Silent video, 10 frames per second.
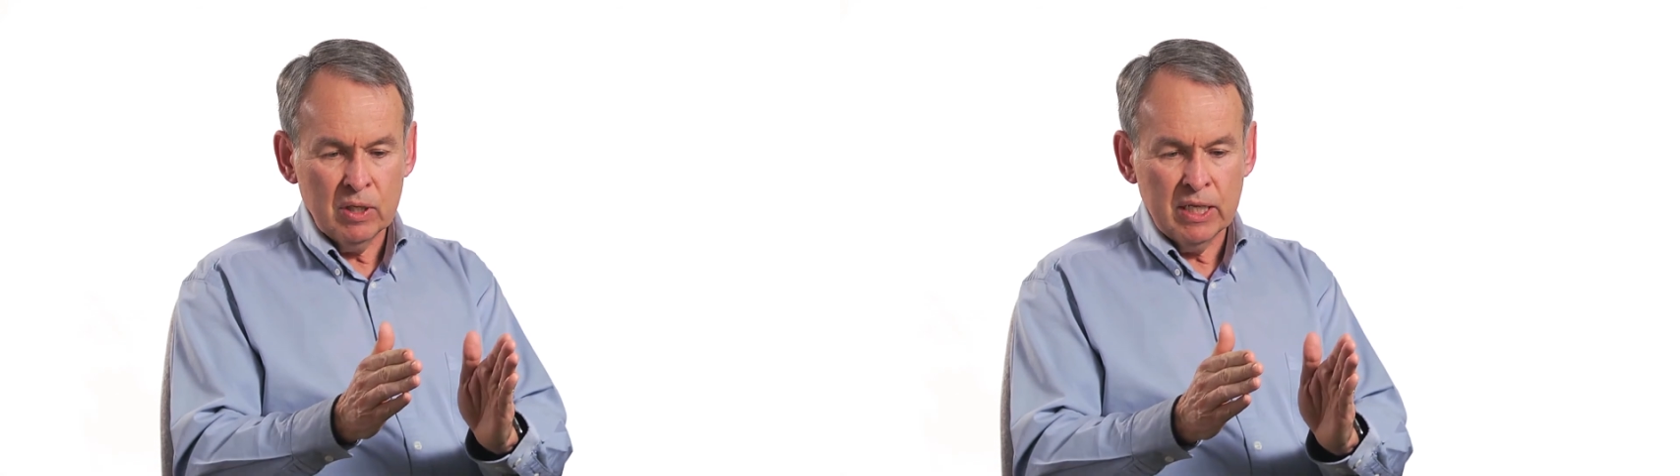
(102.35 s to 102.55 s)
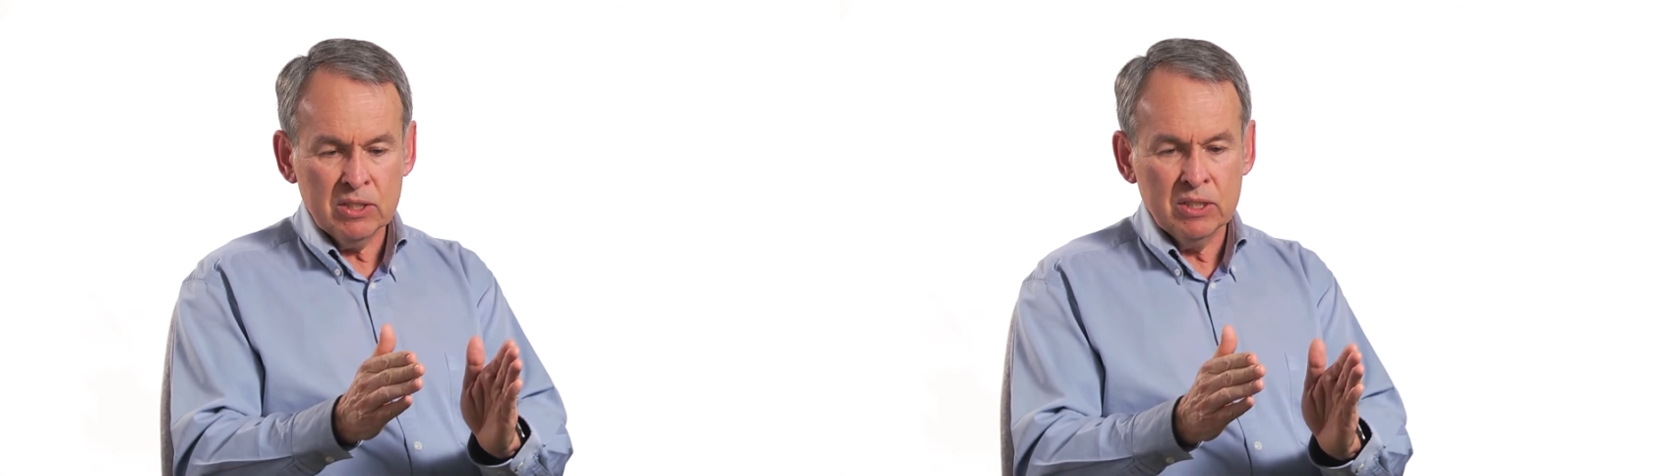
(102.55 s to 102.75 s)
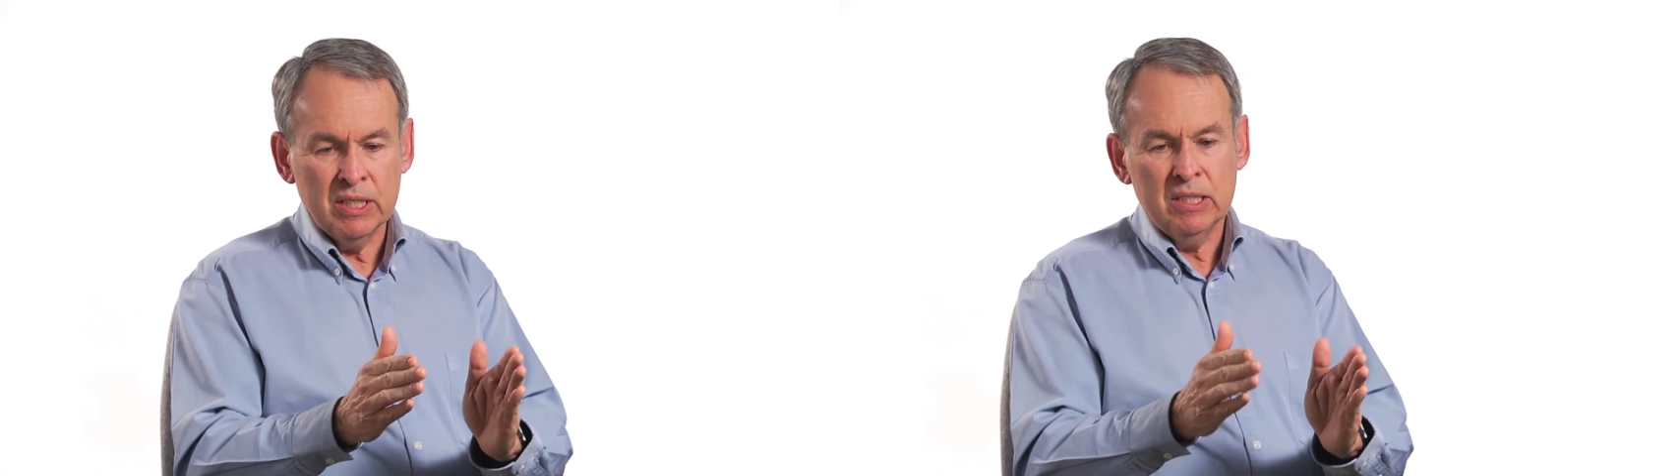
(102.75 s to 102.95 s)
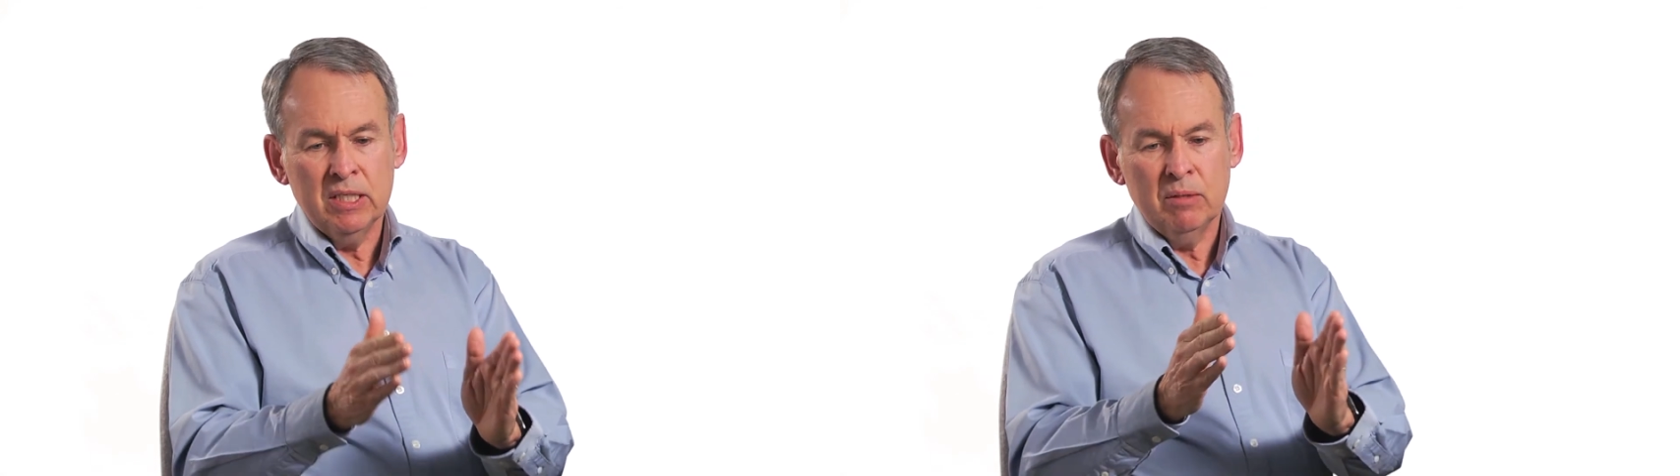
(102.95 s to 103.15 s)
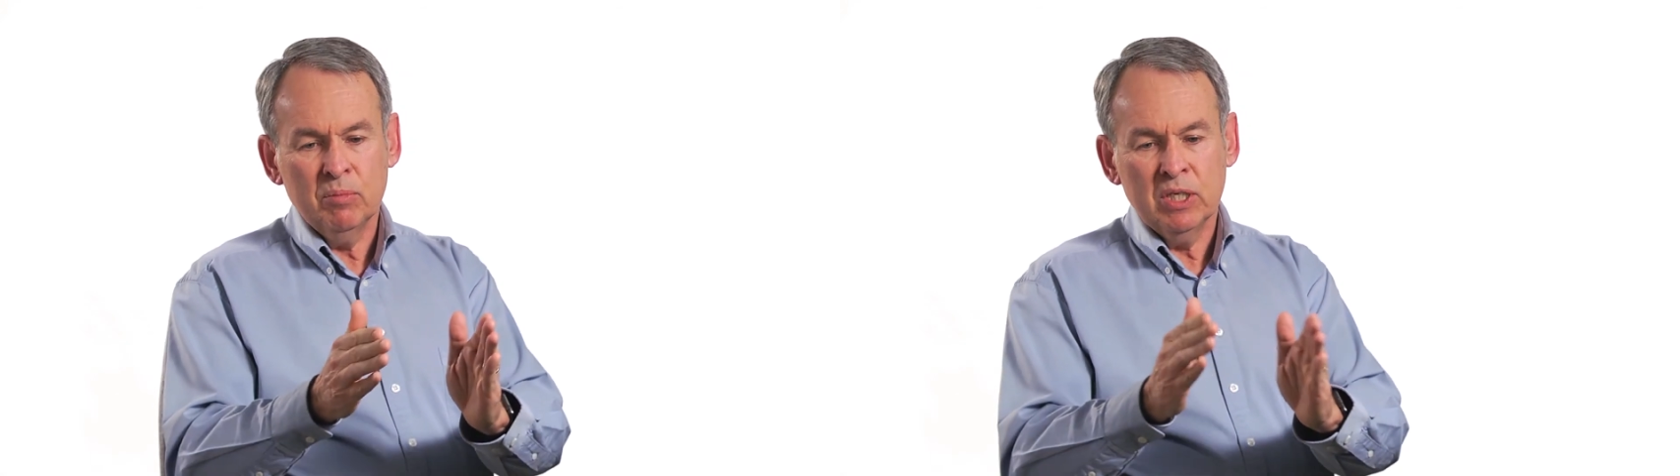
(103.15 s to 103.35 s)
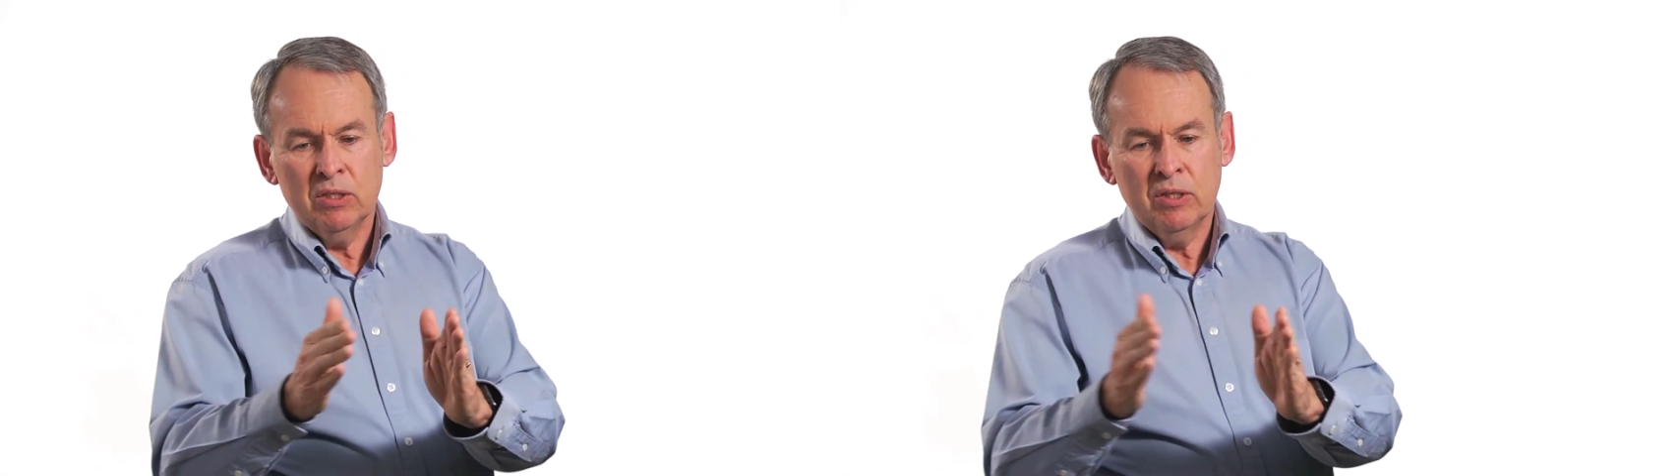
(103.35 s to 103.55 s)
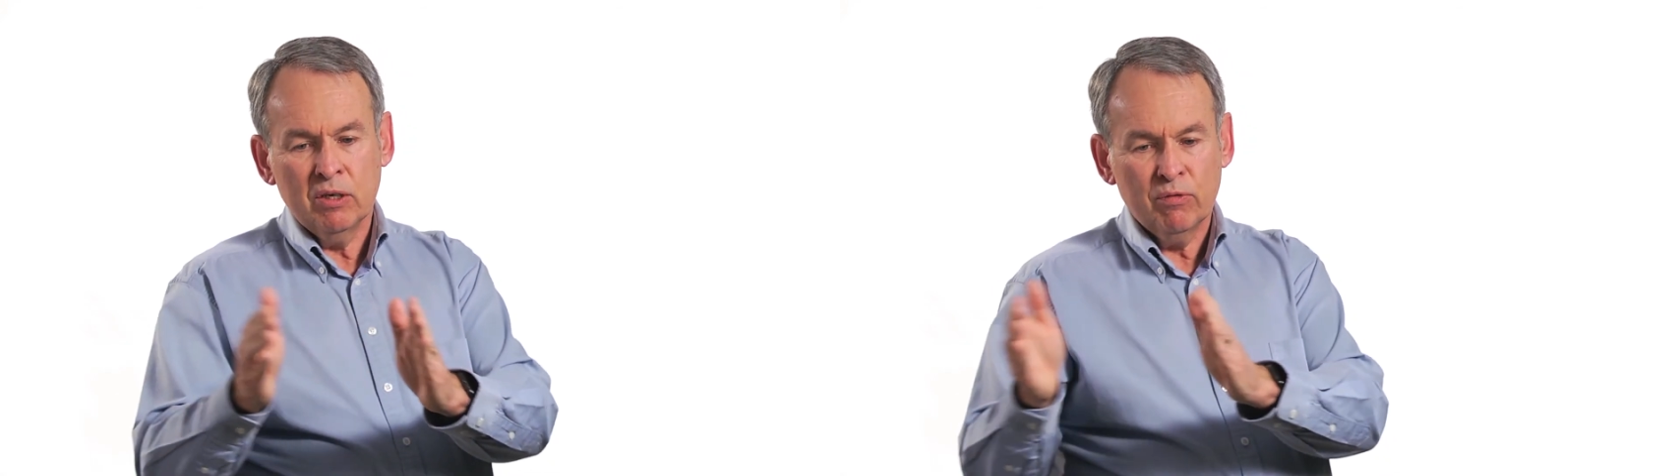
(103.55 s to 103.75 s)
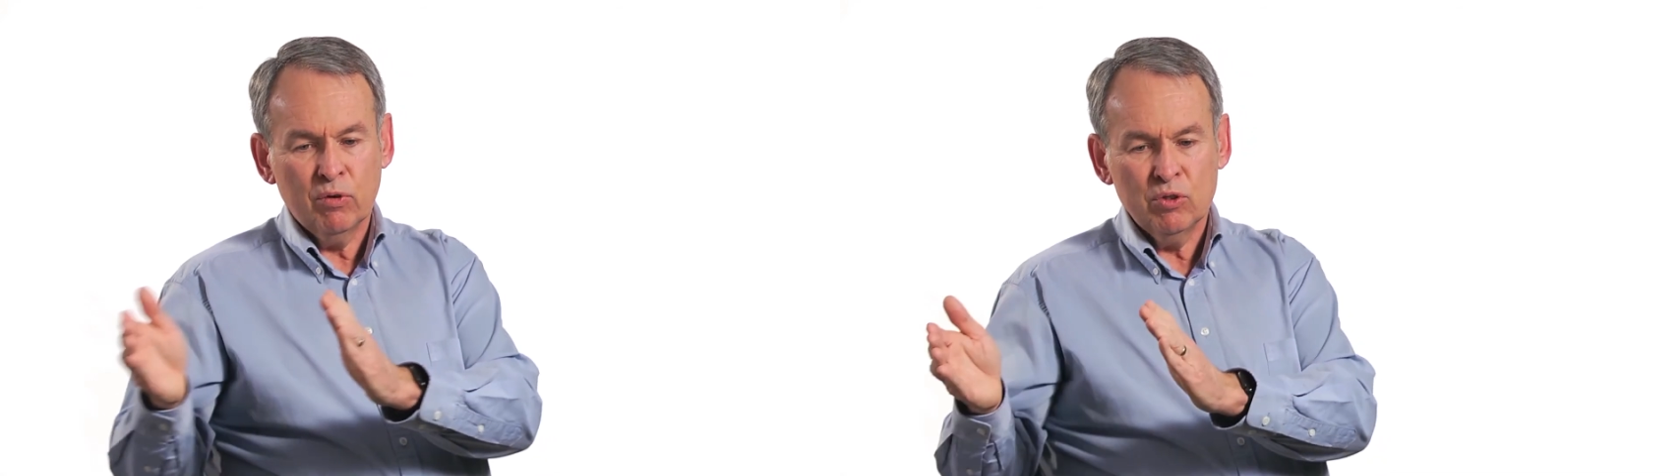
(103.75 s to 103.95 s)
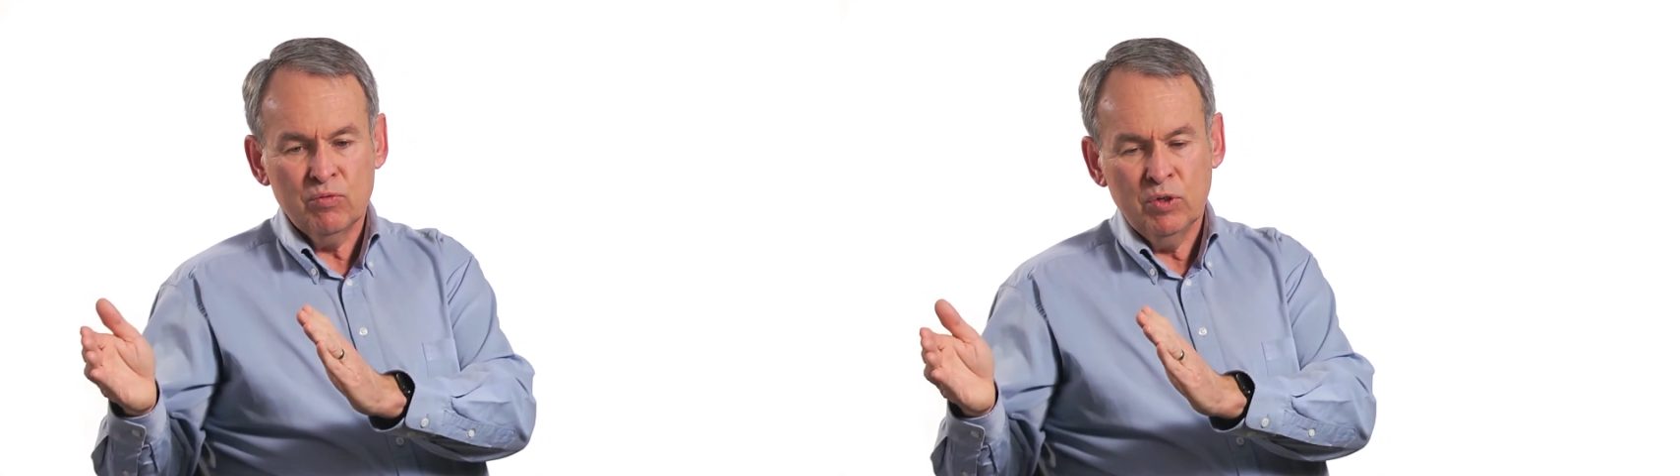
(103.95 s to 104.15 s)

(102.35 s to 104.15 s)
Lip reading: less than 18, but into their first